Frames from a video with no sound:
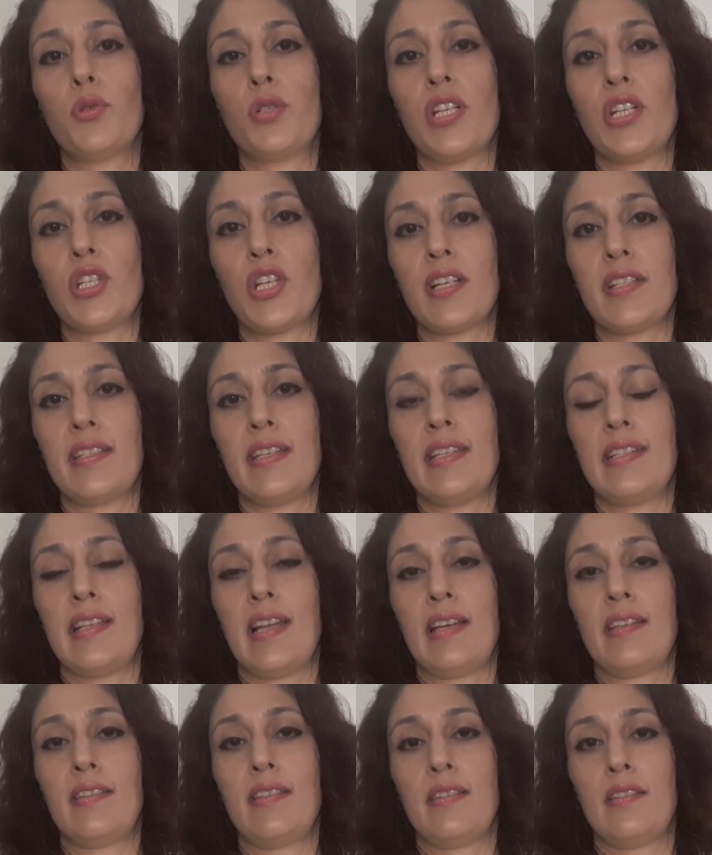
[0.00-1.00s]
to teach us these
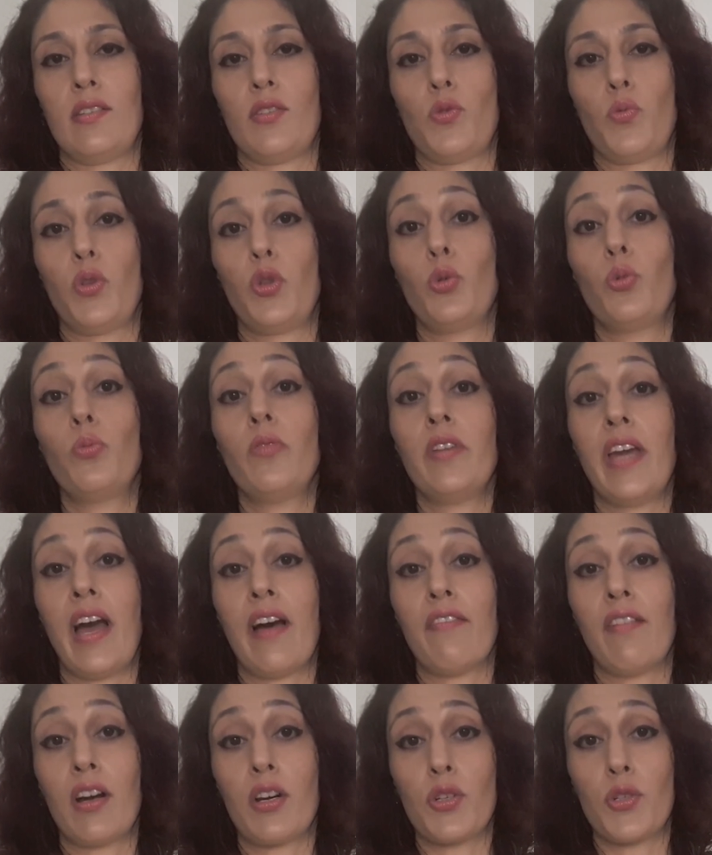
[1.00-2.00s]
lessons, with whom we
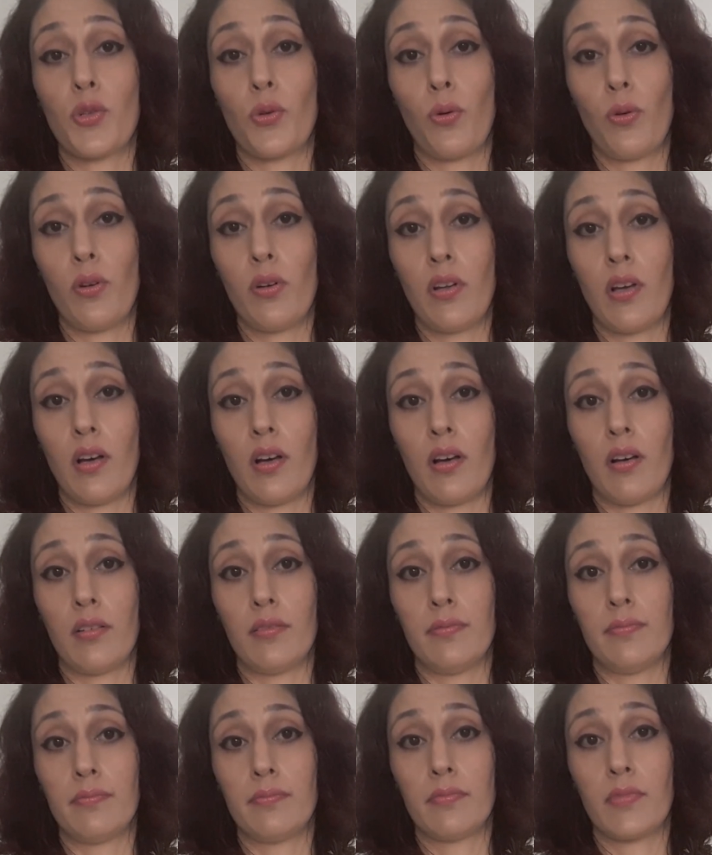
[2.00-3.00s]
have our soul
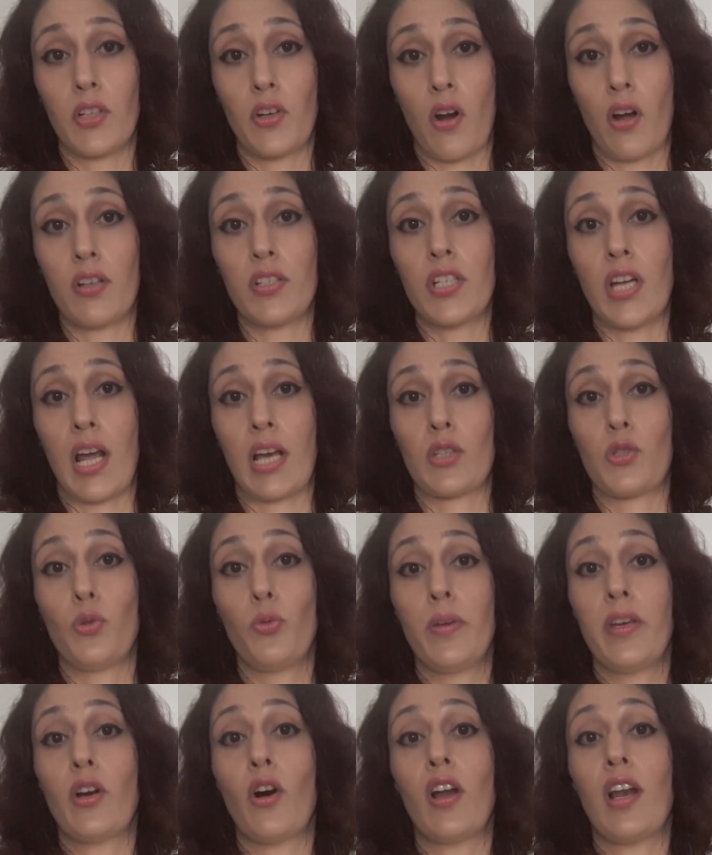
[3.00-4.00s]
contracts,
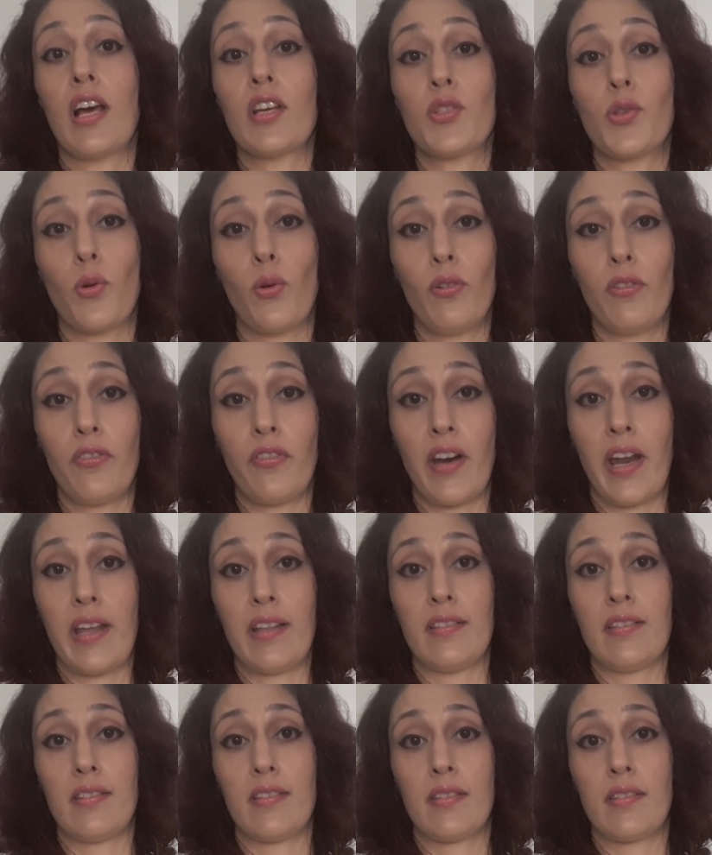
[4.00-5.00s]
who we call our soul
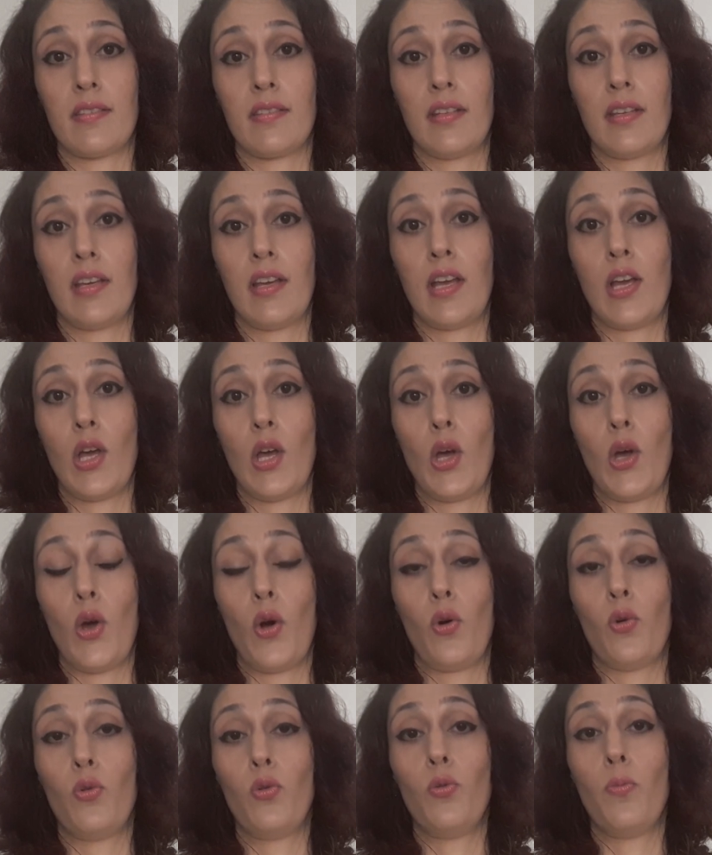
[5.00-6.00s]
friends,
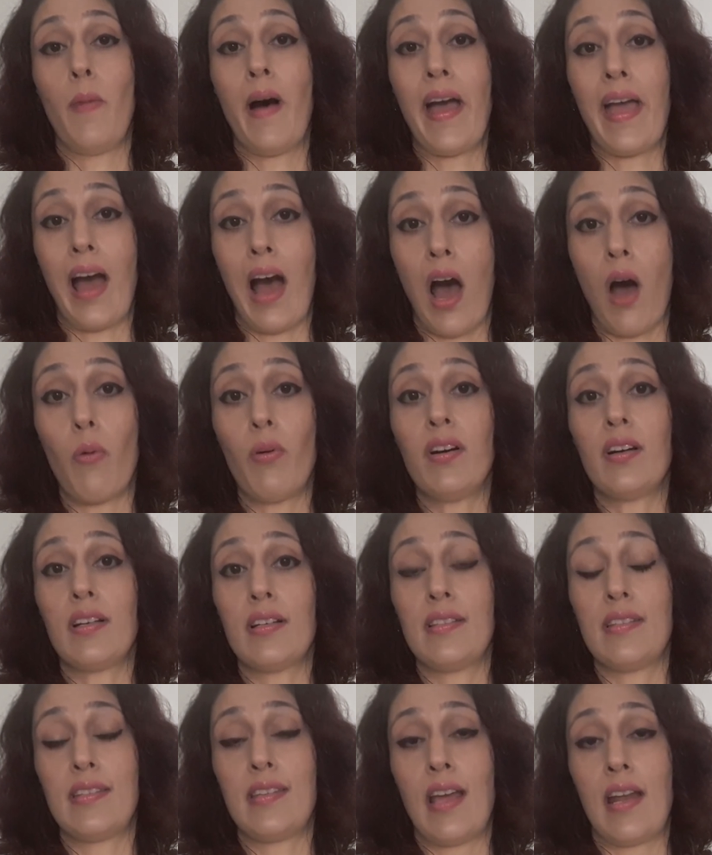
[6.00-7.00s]
who by our
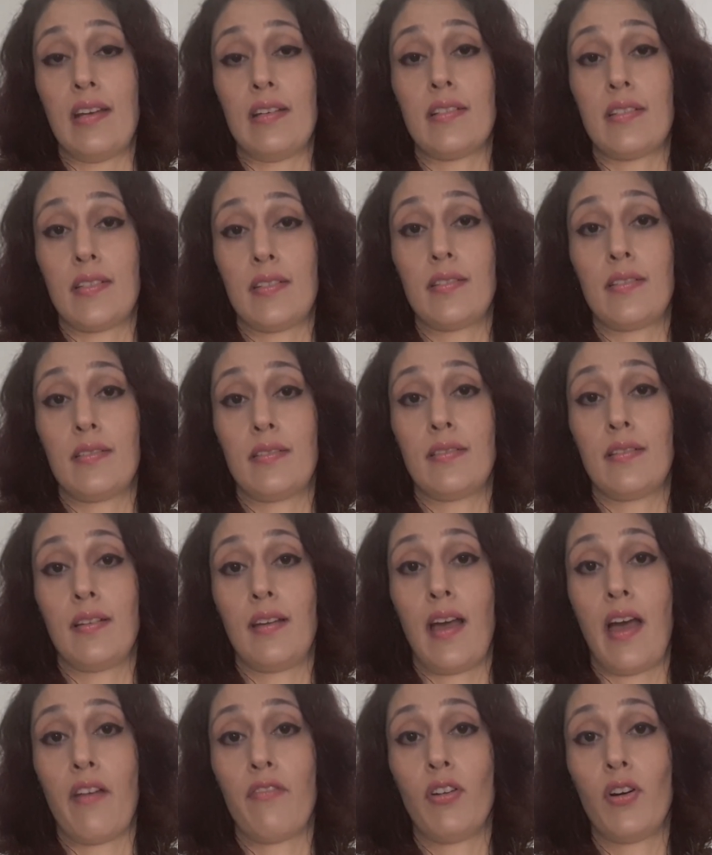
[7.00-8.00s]
consent
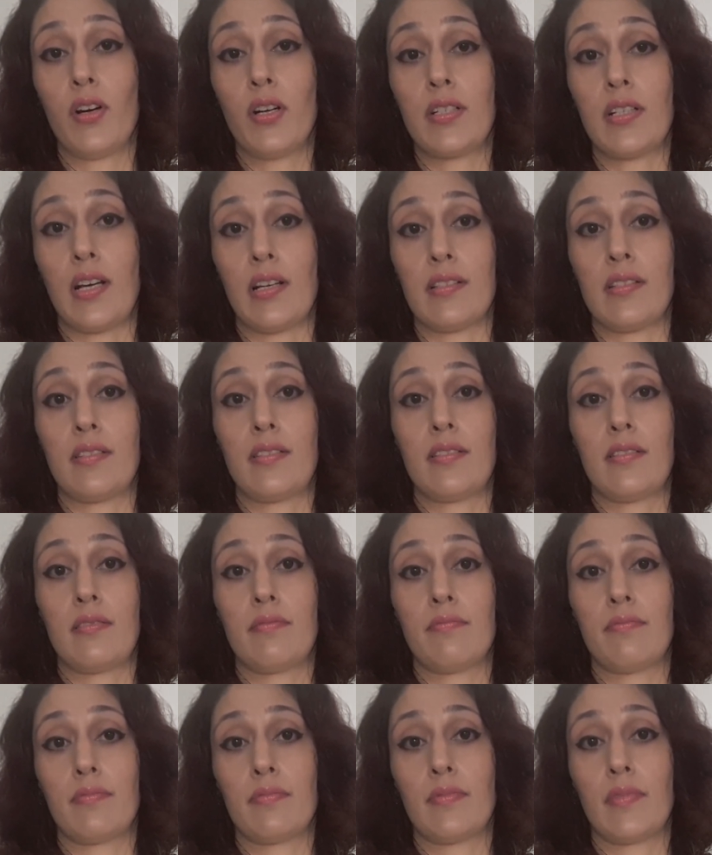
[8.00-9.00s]
have hurt us,
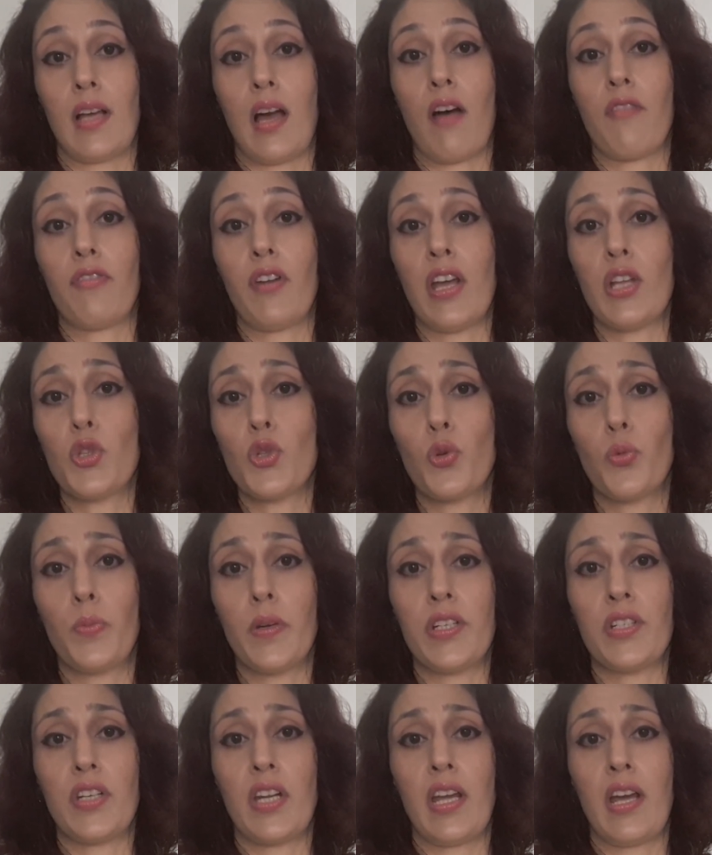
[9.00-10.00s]
our friends who
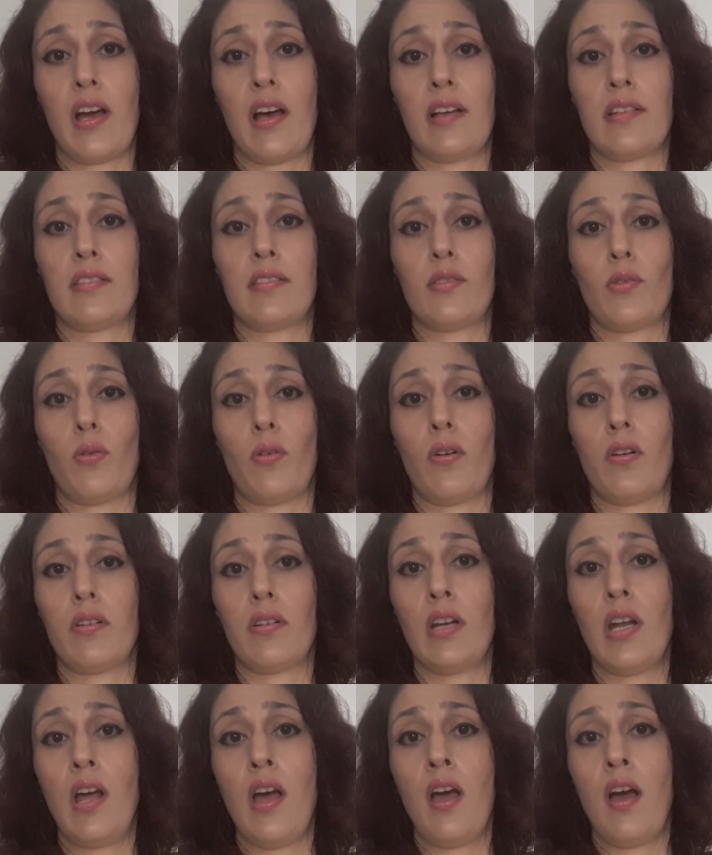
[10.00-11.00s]
betray us, or